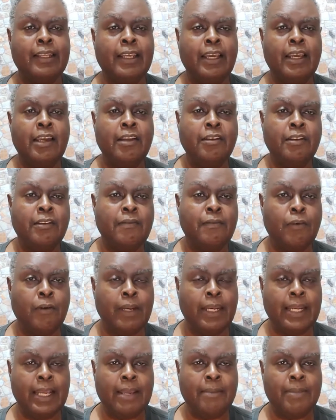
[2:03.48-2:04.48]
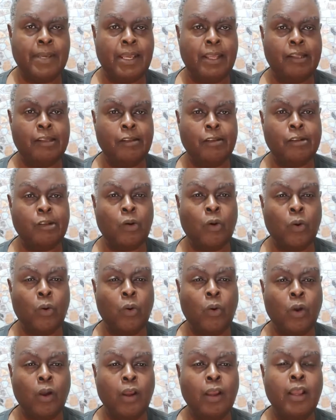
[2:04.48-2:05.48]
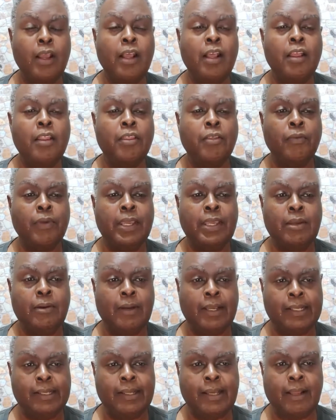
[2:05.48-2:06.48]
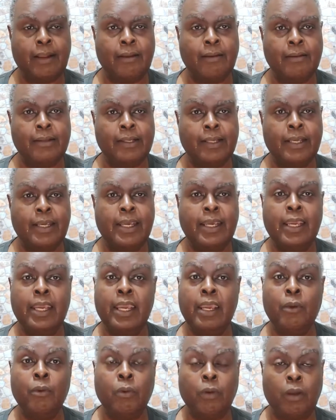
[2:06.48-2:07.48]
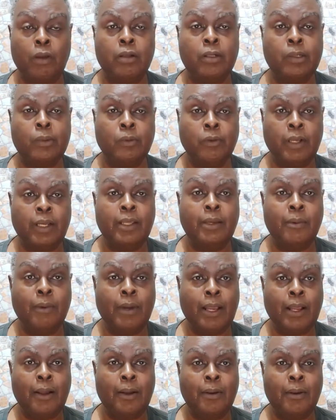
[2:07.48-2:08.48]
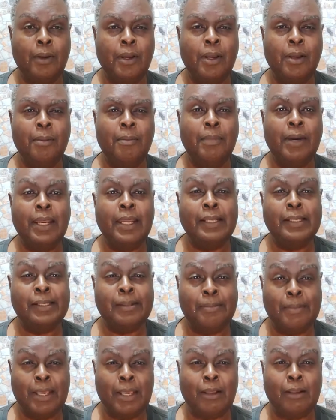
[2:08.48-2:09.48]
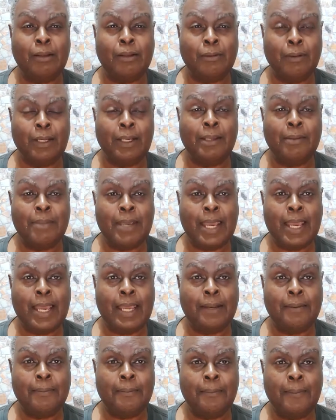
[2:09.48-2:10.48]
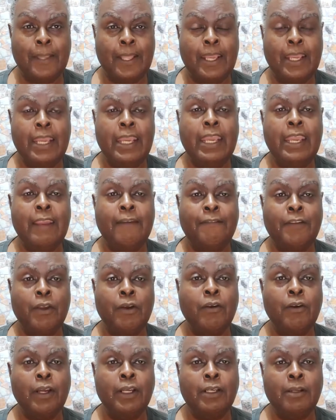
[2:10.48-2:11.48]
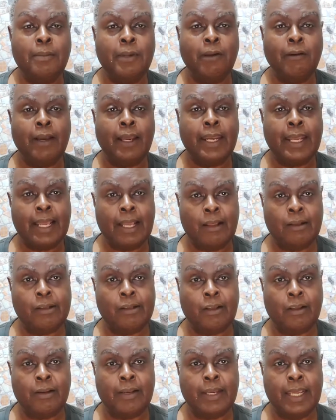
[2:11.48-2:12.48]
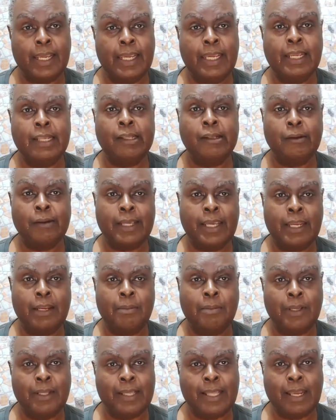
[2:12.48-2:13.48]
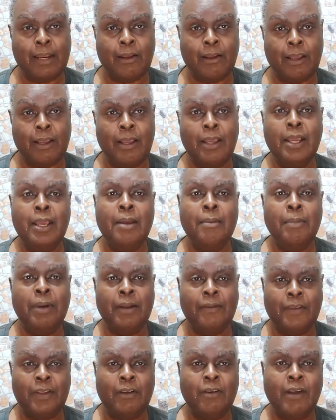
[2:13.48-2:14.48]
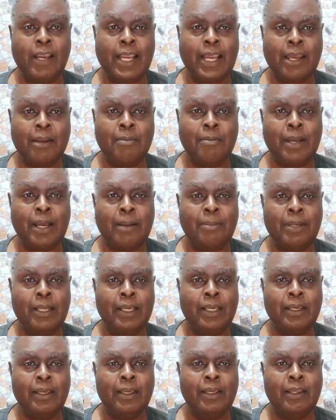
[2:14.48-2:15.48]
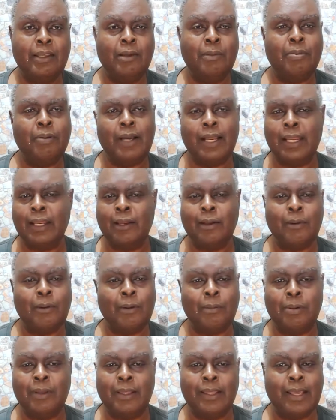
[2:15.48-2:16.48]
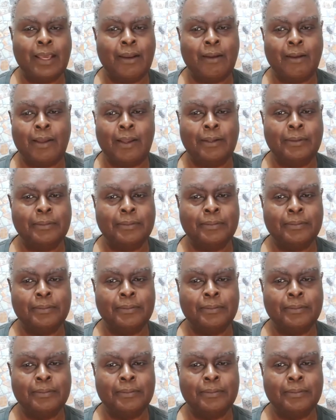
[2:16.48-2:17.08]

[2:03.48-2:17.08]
149 pesos or $3 US. It works really well, but it smells really bad. If you're going to be around the house all day, it's okay to put that on. But if you're going out in public, you probably don't want to put that on.